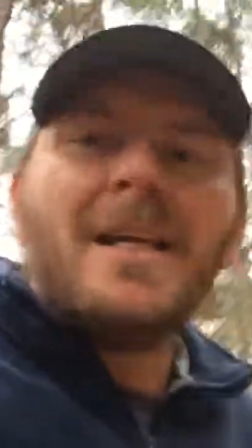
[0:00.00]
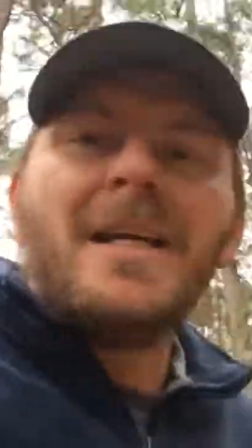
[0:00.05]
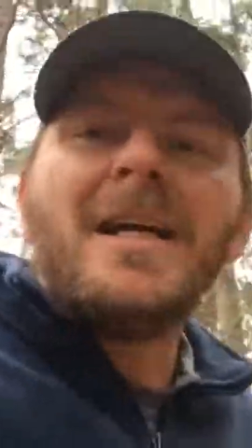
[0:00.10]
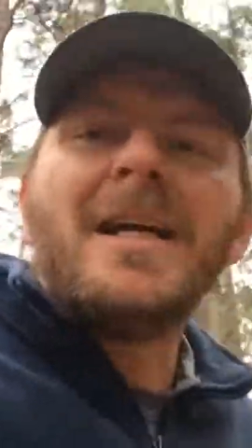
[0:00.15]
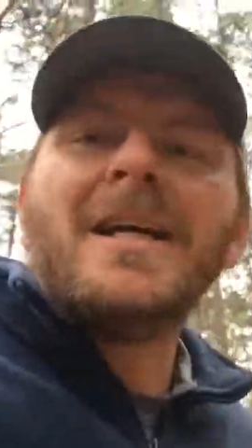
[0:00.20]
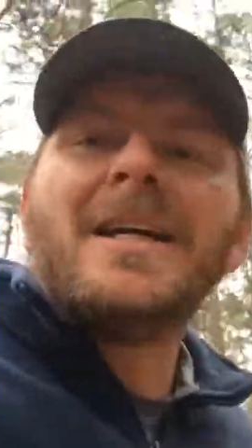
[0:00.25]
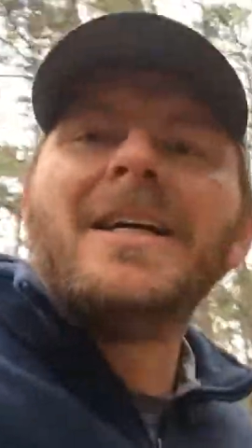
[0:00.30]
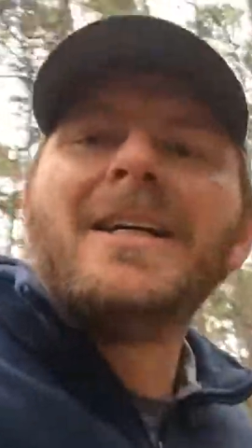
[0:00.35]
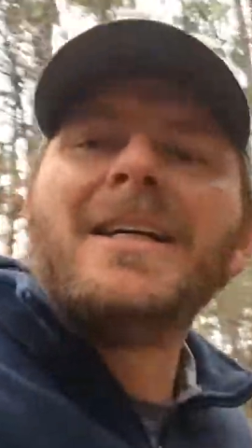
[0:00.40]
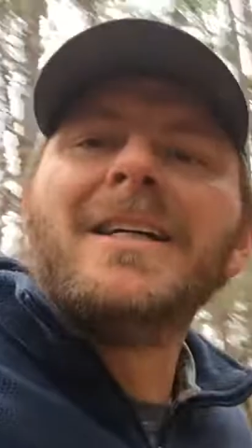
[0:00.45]

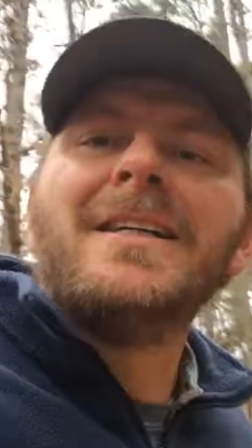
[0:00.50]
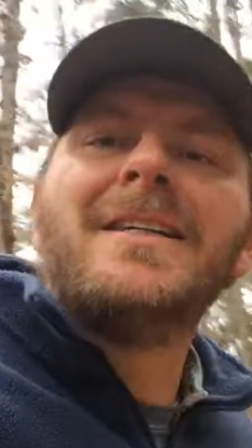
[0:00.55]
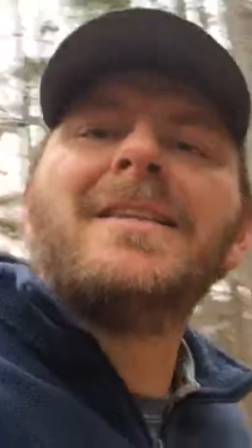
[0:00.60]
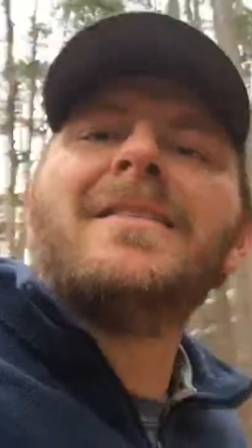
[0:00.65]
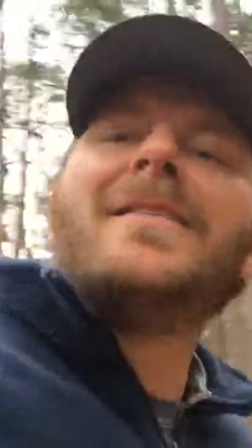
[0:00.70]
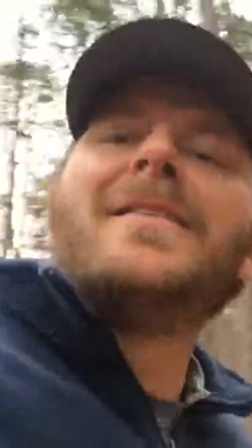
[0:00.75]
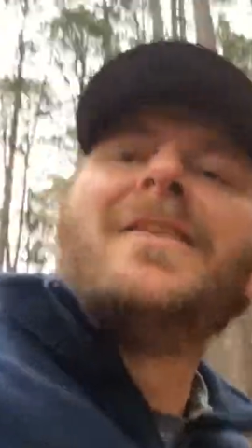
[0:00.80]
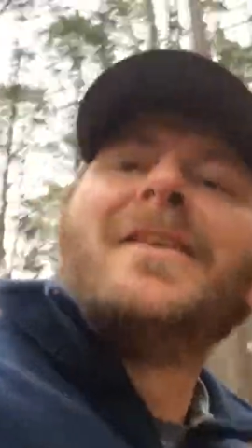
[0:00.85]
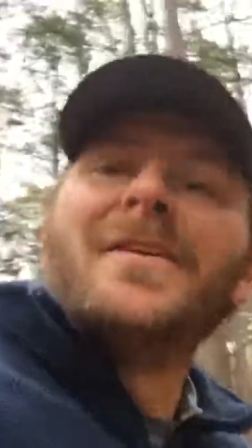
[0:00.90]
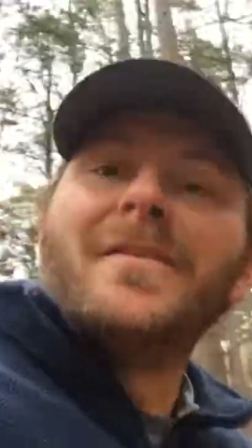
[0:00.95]

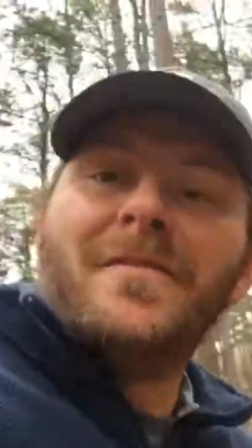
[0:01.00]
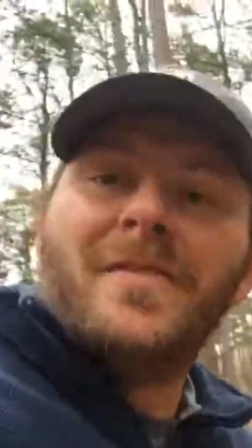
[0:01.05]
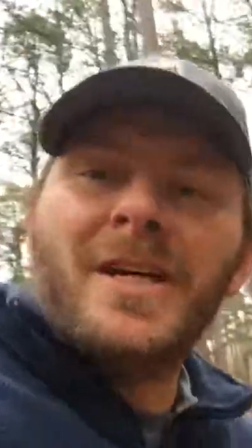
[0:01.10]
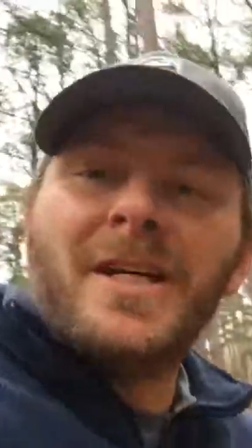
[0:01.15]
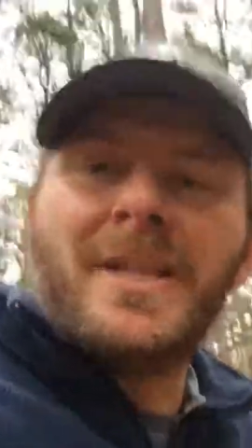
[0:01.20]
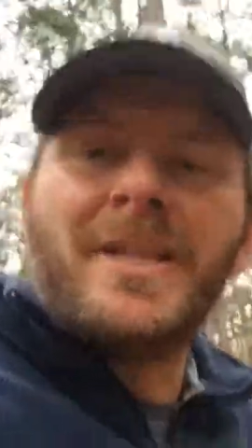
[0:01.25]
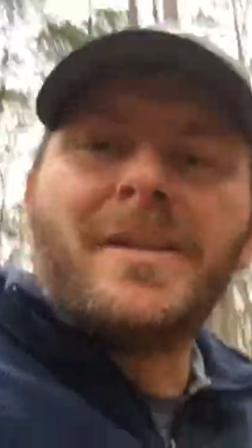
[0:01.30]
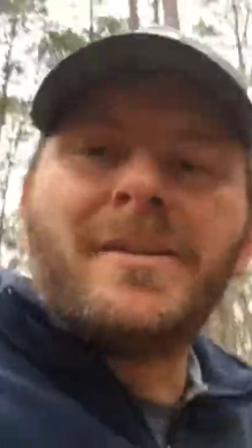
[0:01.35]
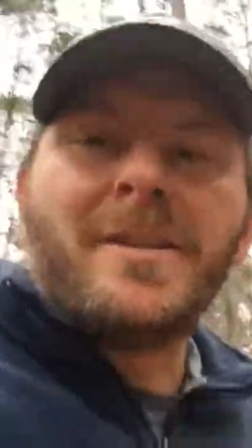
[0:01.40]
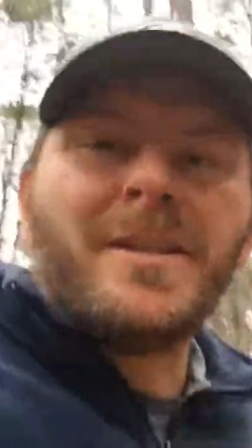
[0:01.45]

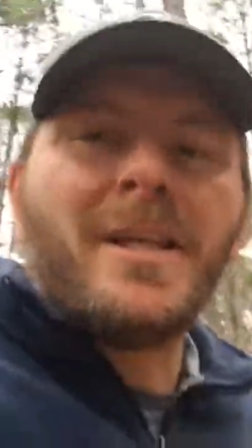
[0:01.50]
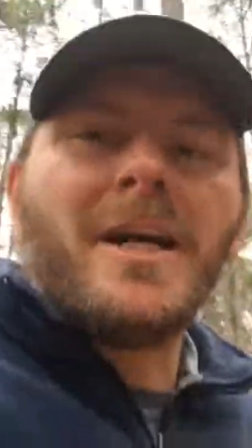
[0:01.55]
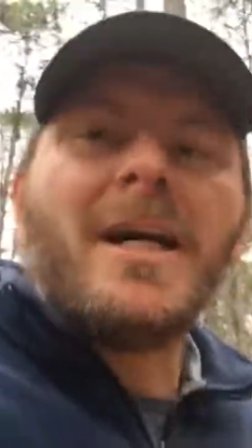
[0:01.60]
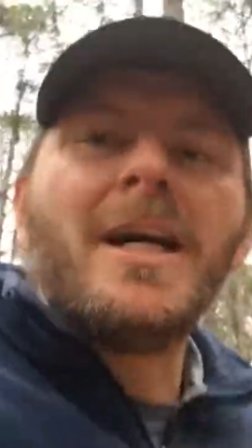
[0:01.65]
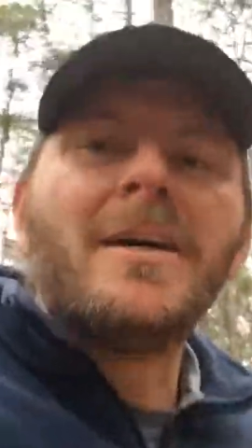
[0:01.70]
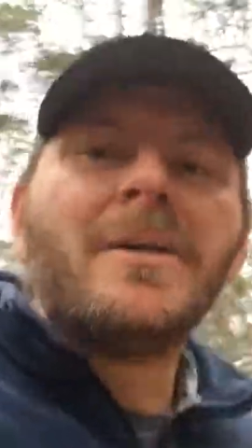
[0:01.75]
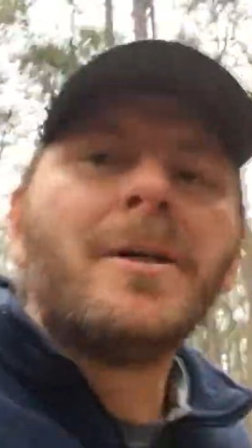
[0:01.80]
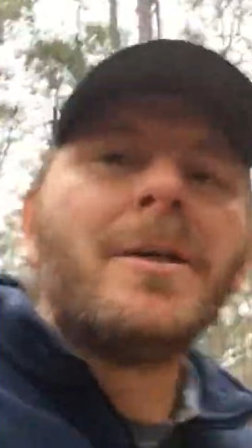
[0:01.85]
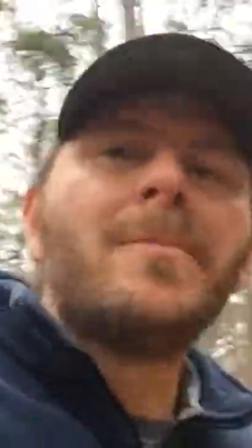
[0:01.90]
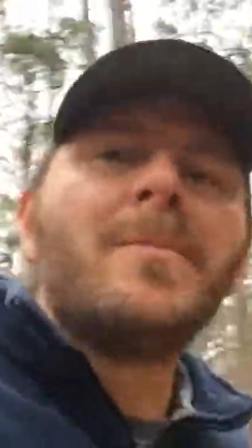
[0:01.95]
Thank you,
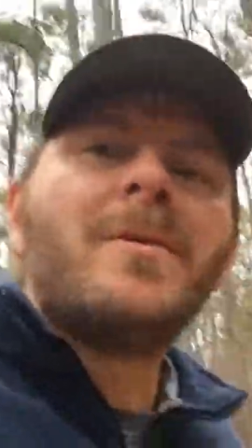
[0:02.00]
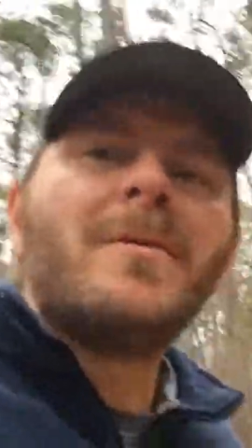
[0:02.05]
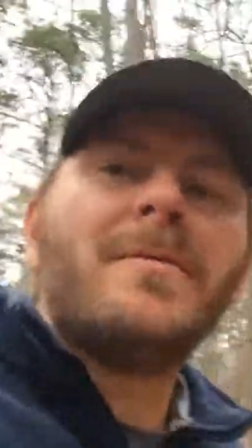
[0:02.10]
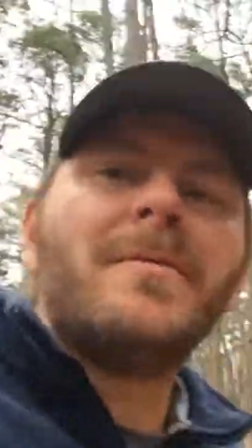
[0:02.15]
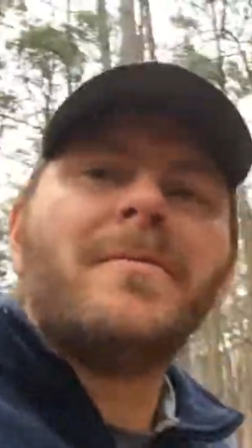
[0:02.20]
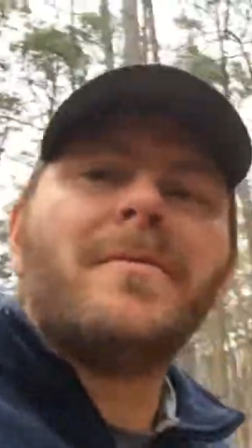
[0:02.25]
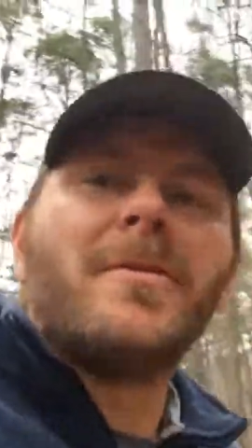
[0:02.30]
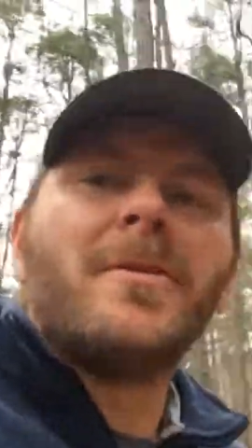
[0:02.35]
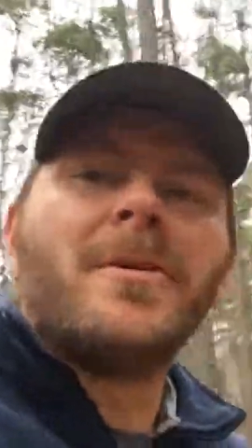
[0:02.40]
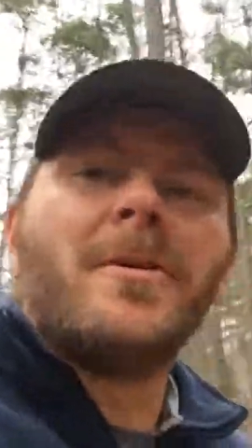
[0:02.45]
Scott Herbert,
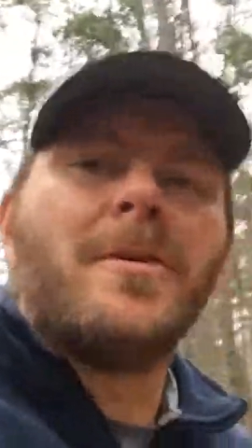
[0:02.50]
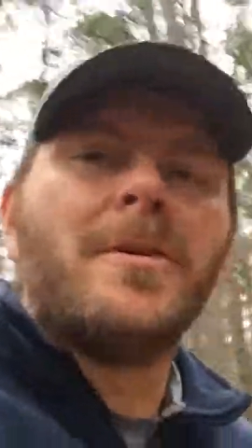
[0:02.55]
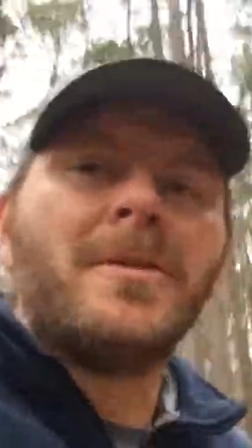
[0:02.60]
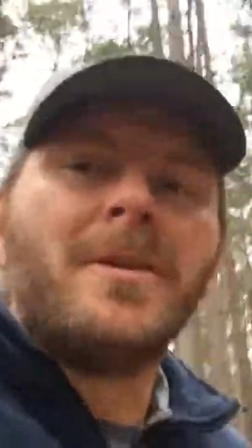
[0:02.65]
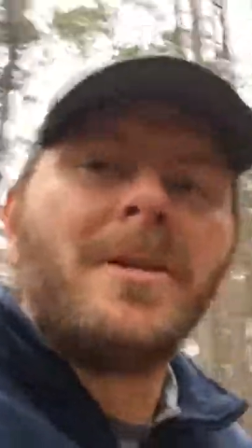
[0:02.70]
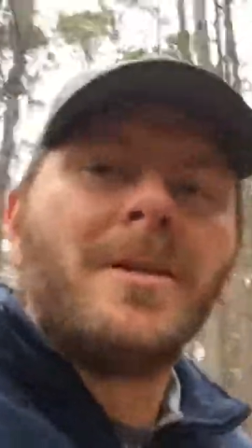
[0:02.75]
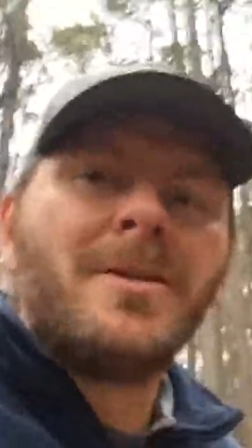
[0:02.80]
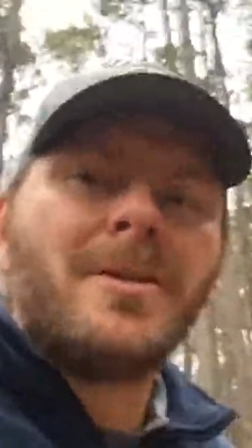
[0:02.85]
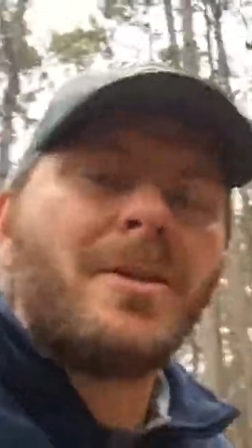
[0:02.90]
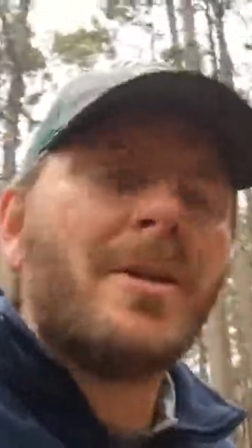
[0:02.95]
for
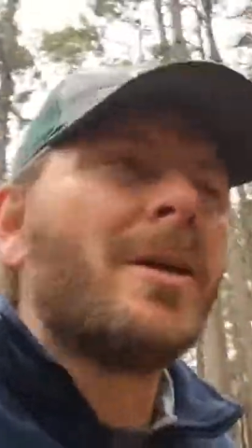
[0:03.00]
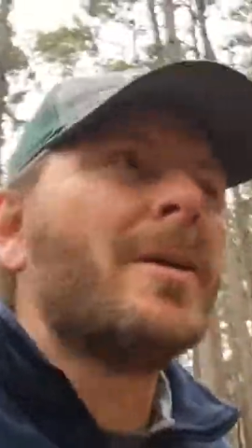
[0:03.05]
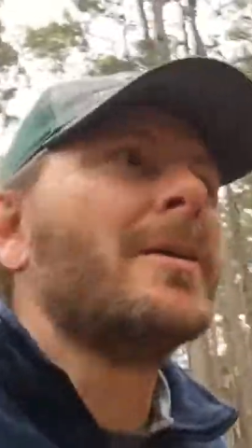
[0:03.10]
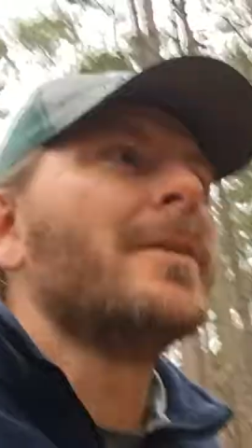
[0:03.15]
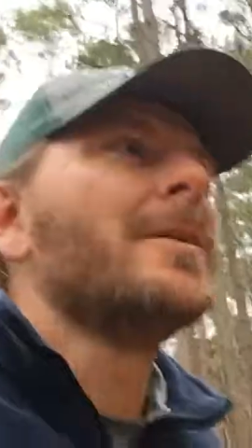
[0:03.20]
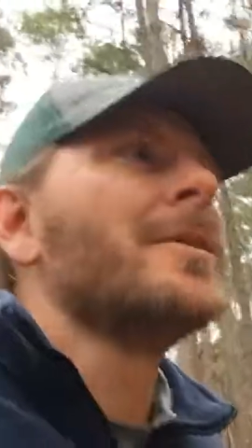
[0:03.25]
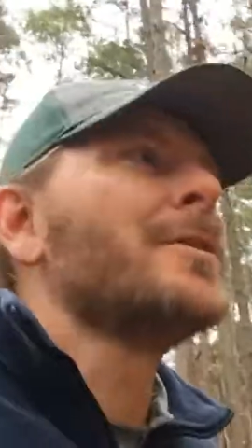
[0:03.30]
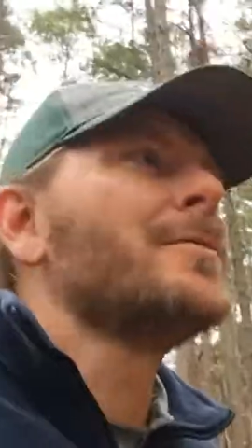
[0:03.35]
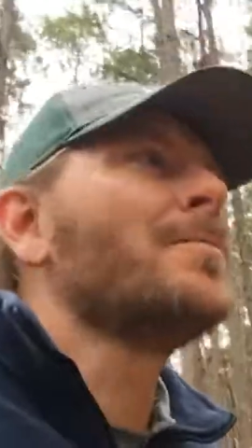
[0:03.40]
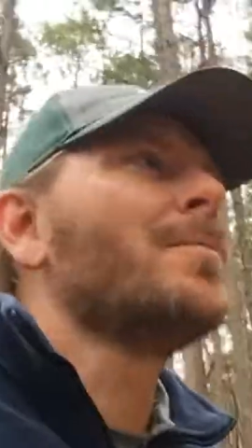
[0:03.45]

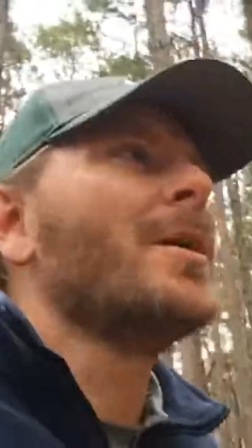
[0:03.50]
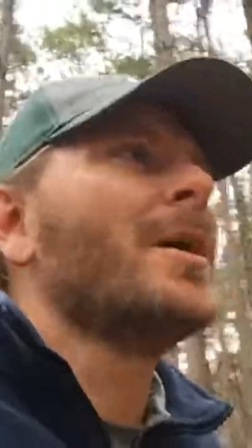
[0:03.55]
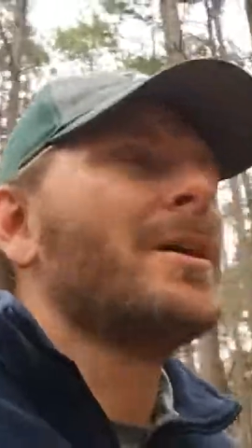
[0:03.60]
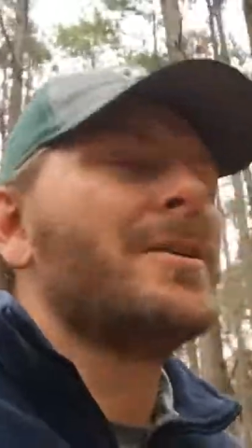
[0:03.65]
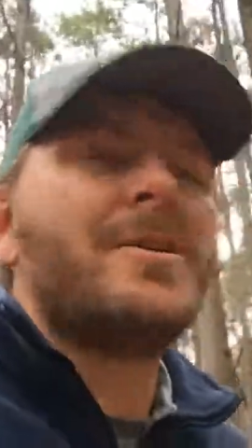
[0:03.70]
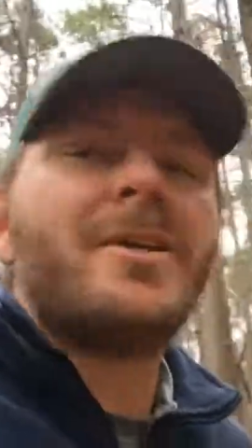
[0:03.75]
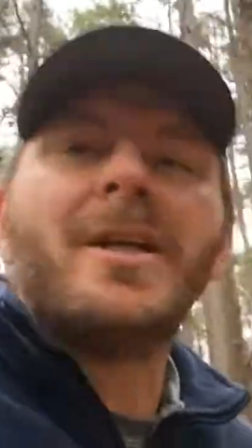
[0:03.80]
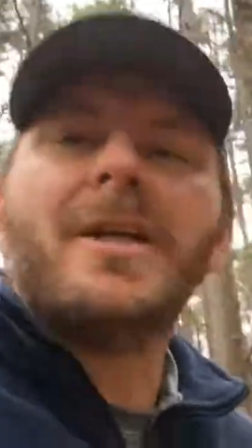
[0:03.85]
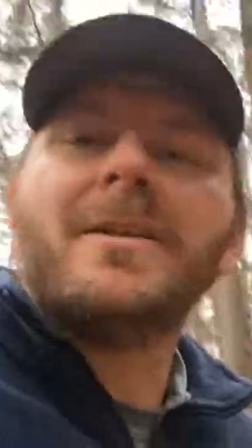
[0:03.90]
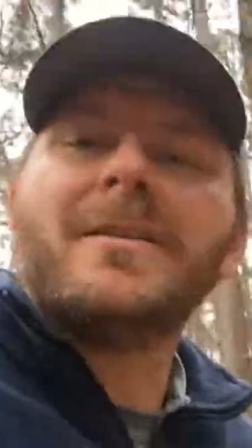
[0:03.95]
starting this
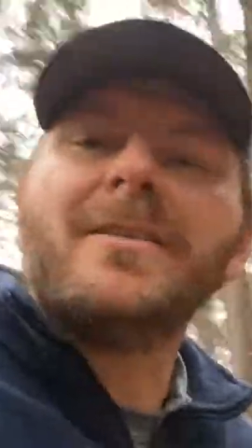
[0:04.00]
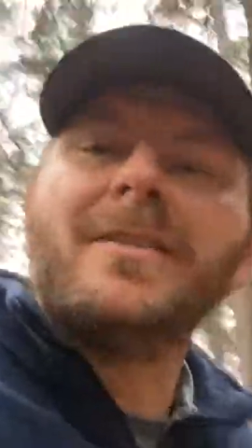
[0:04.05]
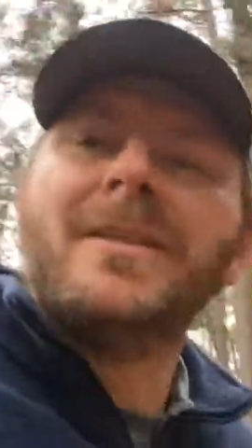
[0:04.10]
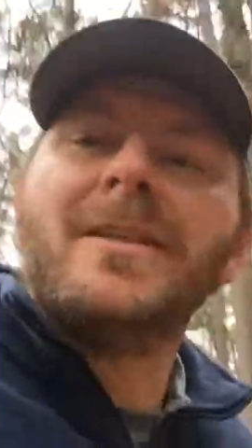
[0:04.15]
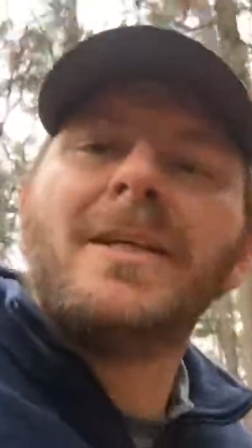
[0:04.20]
project.